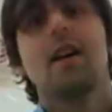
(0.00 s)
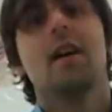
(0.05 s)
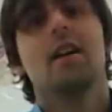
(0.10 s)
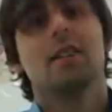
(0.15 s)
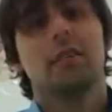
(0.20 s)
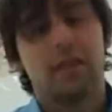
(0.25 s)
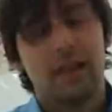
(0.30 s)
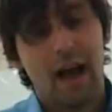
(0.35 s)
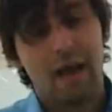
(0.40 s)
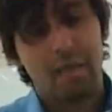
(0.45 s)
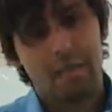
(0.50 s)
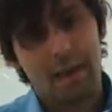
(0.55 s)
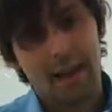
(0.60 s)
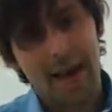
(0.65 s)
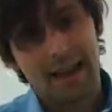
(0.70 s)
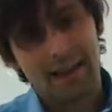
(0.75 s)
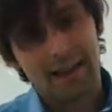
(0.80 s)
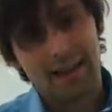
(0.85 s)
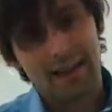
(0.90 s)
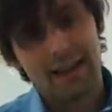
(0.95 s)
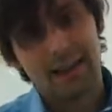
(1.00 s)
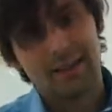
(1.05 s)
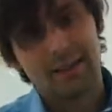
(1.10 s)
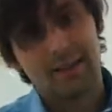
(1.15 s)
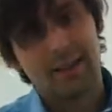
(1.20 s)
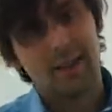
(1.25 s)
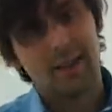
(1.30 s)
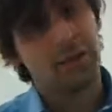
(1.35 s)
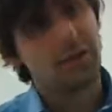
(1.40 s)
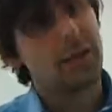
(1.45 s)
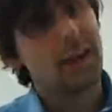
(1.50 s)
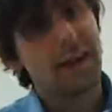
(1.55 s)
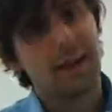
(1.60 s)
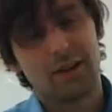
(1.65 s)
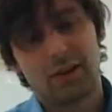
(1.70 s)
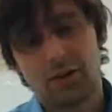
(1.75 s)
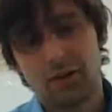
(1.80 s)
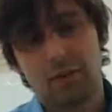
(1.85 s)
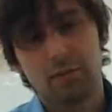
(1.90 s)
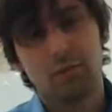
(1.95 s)
you got bad knees, you
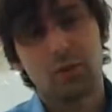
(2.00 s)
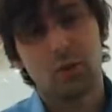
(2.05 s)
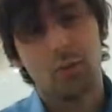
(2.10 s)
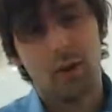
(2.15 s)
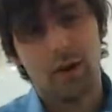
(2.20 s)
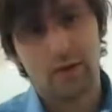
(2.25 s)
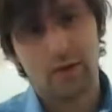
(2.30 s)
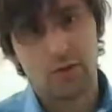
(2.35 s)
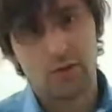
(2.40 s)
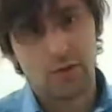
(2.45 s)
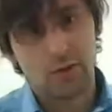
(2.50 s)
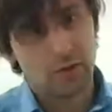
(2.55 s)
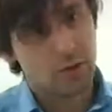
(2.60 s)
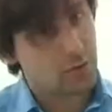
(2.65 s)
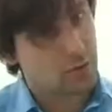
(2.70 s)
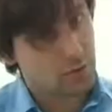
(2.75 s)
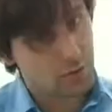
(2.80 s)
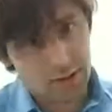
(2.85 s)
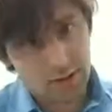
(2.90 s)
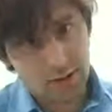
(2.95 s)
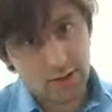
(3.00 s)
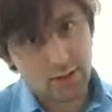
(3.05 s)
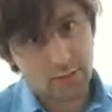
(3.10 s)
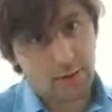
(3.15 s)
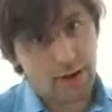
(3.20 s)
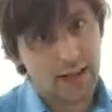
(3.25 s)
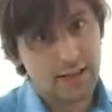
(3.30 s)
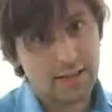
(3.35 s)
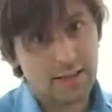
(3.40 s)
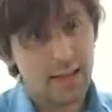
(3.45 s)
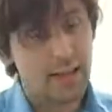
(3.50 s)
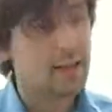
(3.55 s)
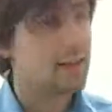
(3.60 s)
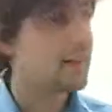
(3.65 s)
can't jump the way you used to. This is what I say to